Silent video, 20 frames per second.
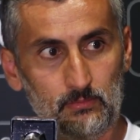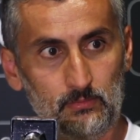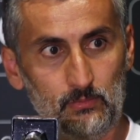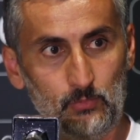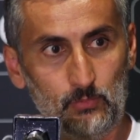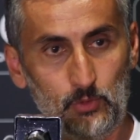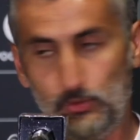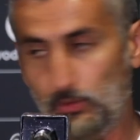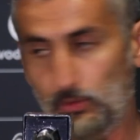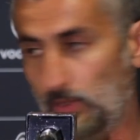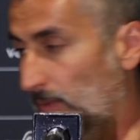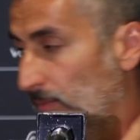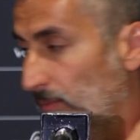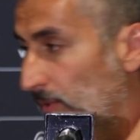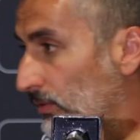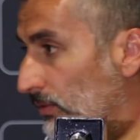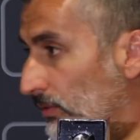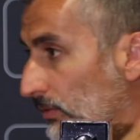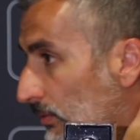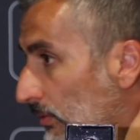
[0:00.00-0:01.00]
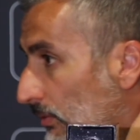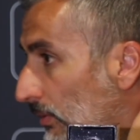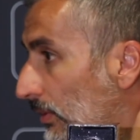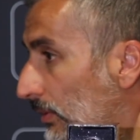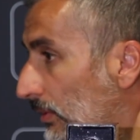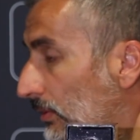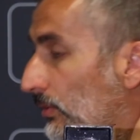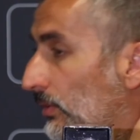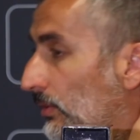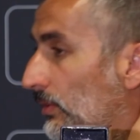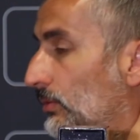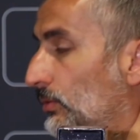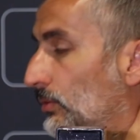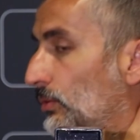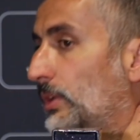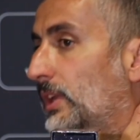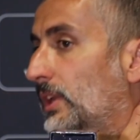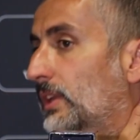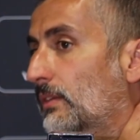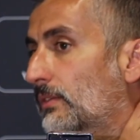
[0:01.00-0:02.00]
we should have been
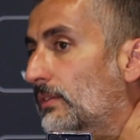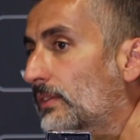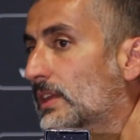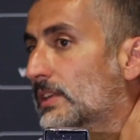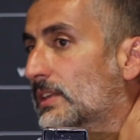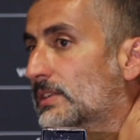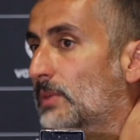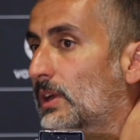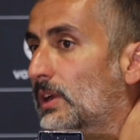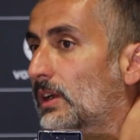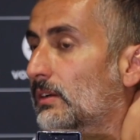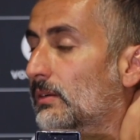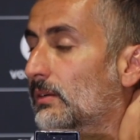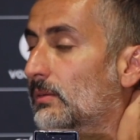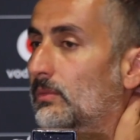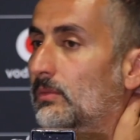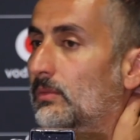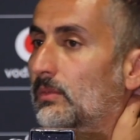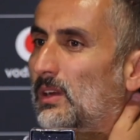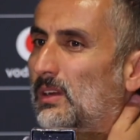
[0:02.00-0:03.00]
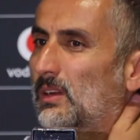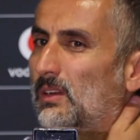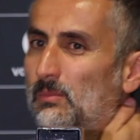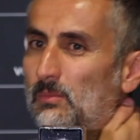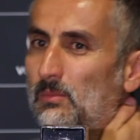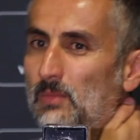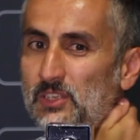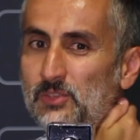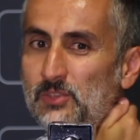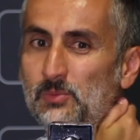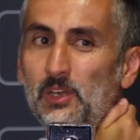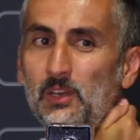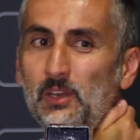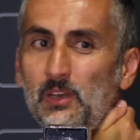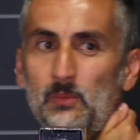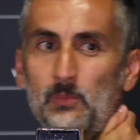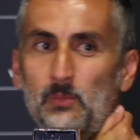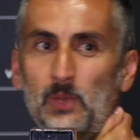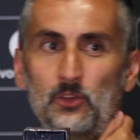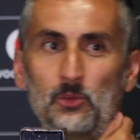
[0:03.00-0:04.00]
doing the things much better,
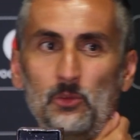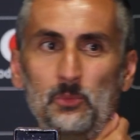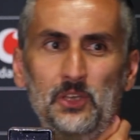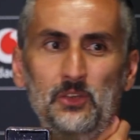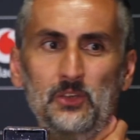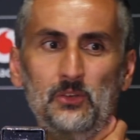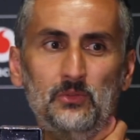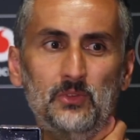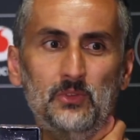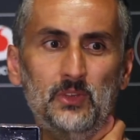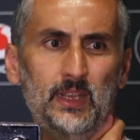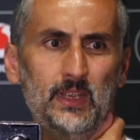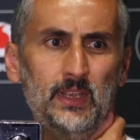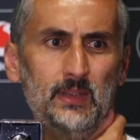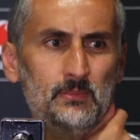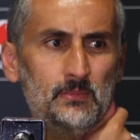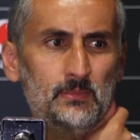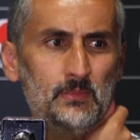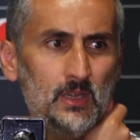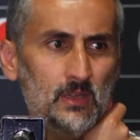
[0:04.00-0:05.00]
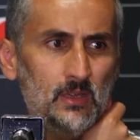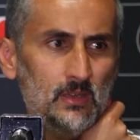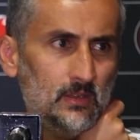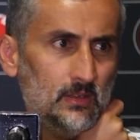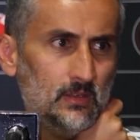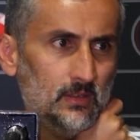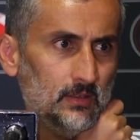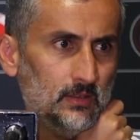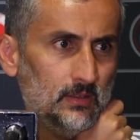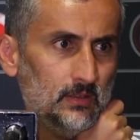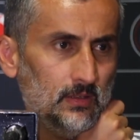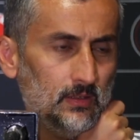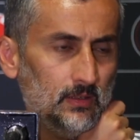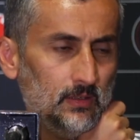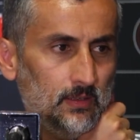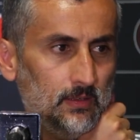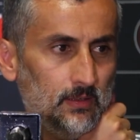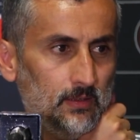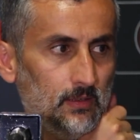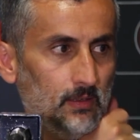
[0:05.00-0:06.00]
in my opinion. Then,
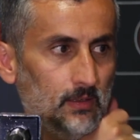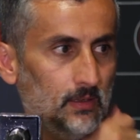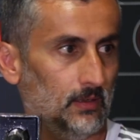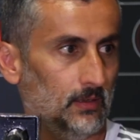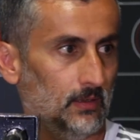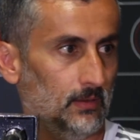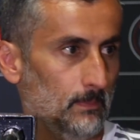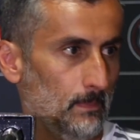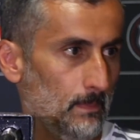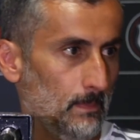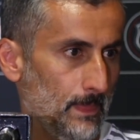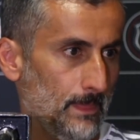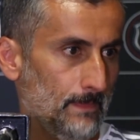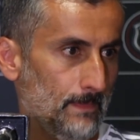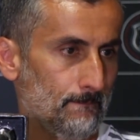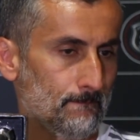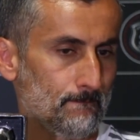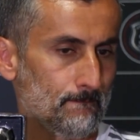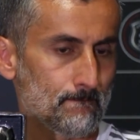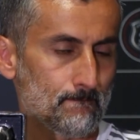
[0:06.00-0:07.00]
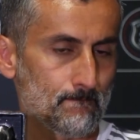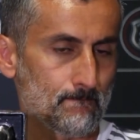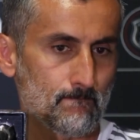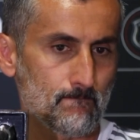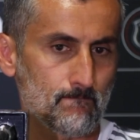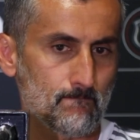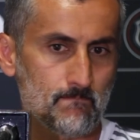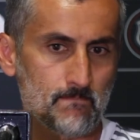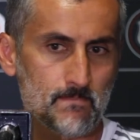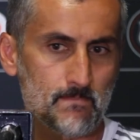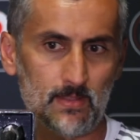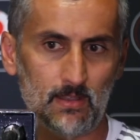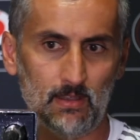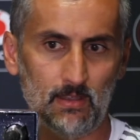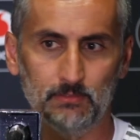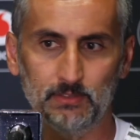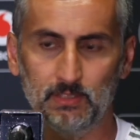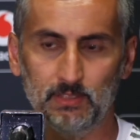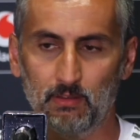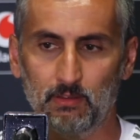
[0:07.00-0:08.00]

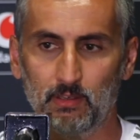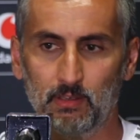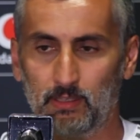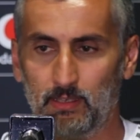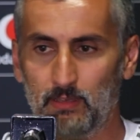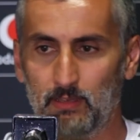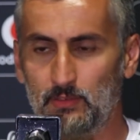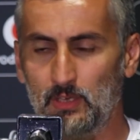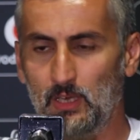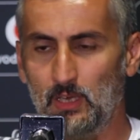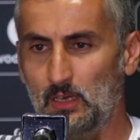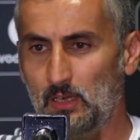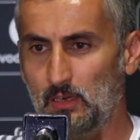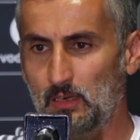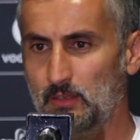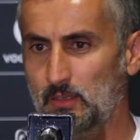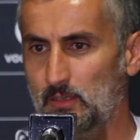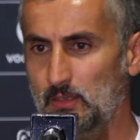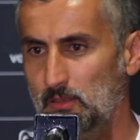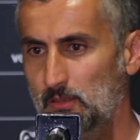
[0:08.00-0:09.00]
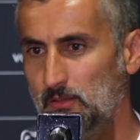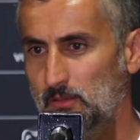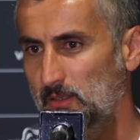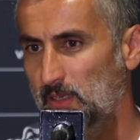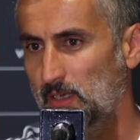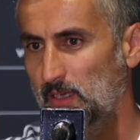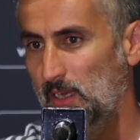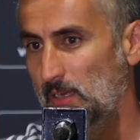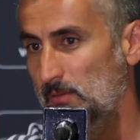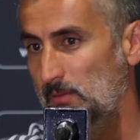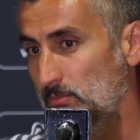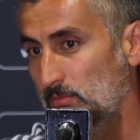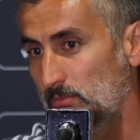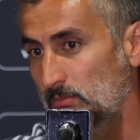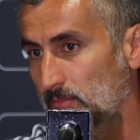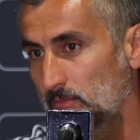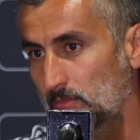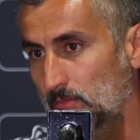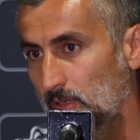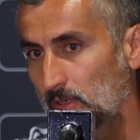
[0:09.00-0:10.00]
after the red card, the
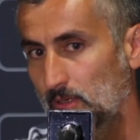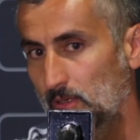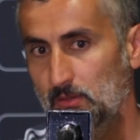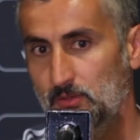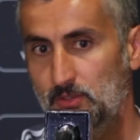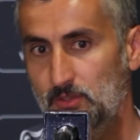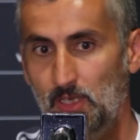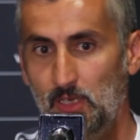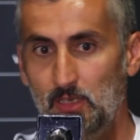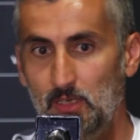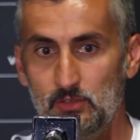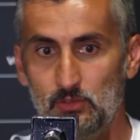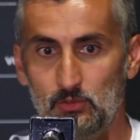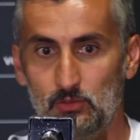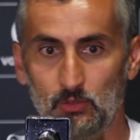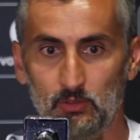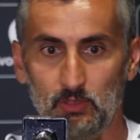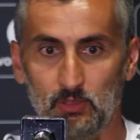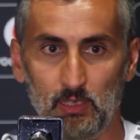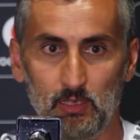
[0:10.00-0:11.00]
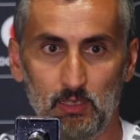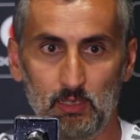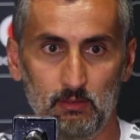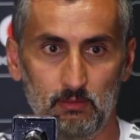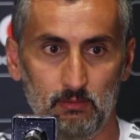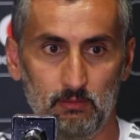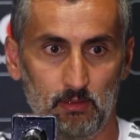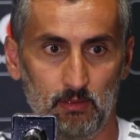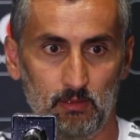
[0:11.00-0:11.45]
game changed totally.